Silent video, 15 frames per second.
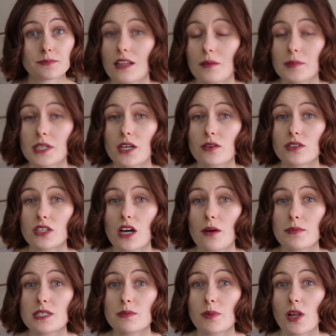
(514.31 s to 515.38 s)
Let me know in the
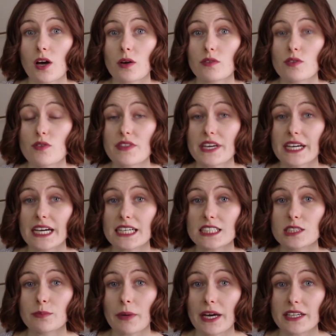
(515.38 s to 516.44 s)
comments below if you think I
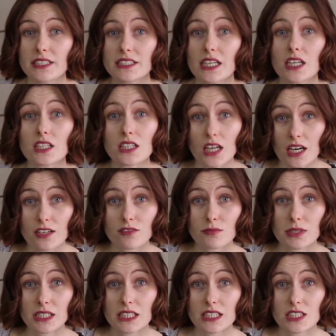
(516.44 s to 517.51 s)
spent a lot of
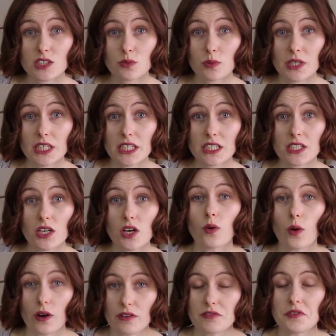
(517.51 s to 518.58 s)
money this week,
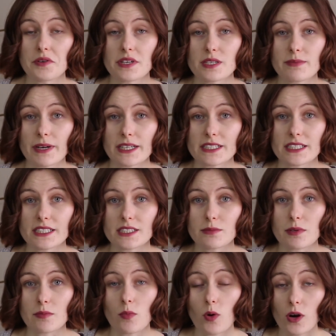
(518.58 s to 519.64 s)
or if you expected it to
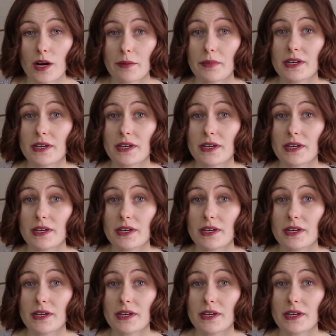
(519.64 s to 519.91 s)
be more.